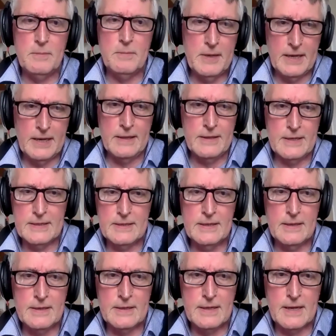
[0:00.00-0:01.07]
mean
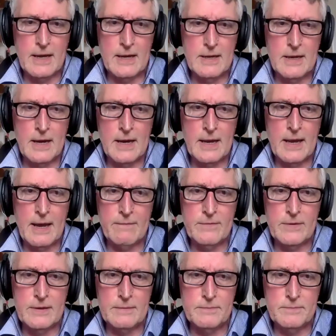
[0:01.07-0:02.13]
that I have
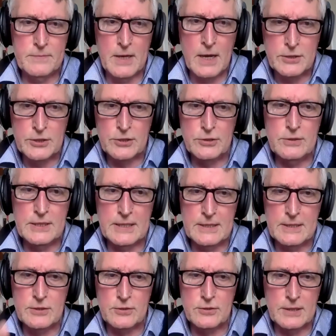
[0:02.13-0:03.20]
a duty to
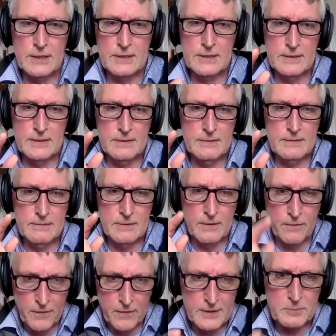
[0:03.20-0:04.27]
treat the
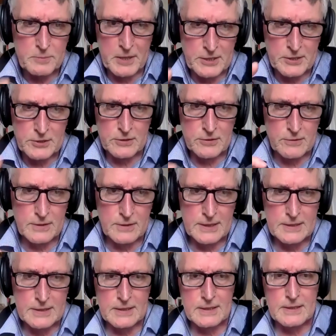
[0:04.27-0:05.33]
first patient who
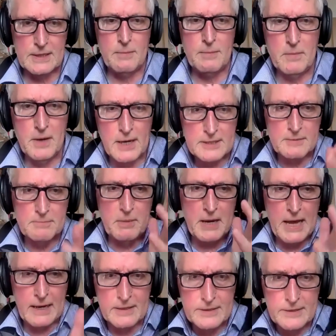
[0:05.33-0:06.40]
needs it. I must
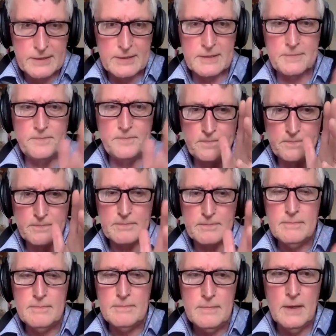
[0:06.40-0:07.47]
balance
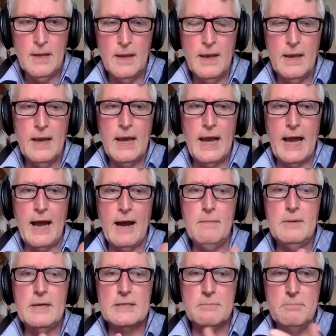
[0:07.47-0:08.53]
how
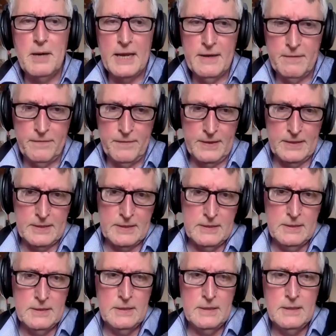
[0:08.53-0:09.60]
much benefit
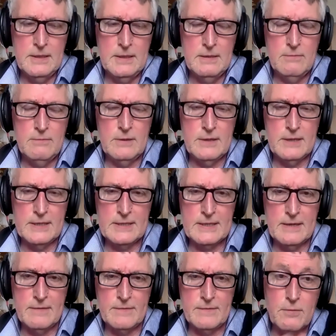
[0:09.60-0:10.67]
will this
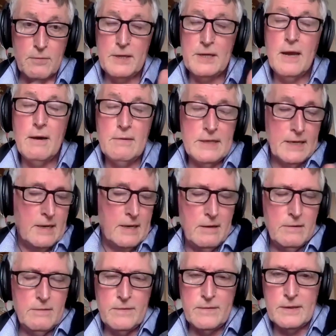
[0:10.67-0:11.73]
give. So we know in
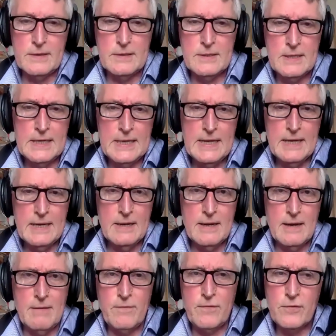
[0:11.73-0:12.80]
COVID,
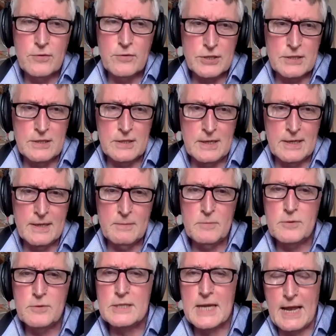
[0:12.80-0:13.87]
unfortunately, the
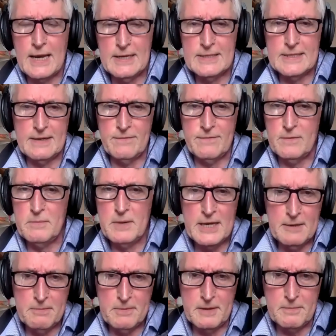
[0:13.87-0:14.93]
mortality for
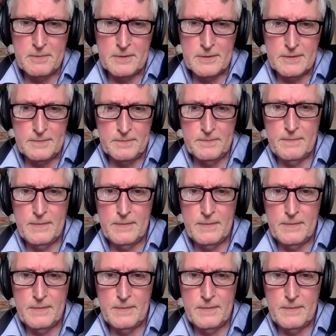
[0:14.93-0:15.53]
many people,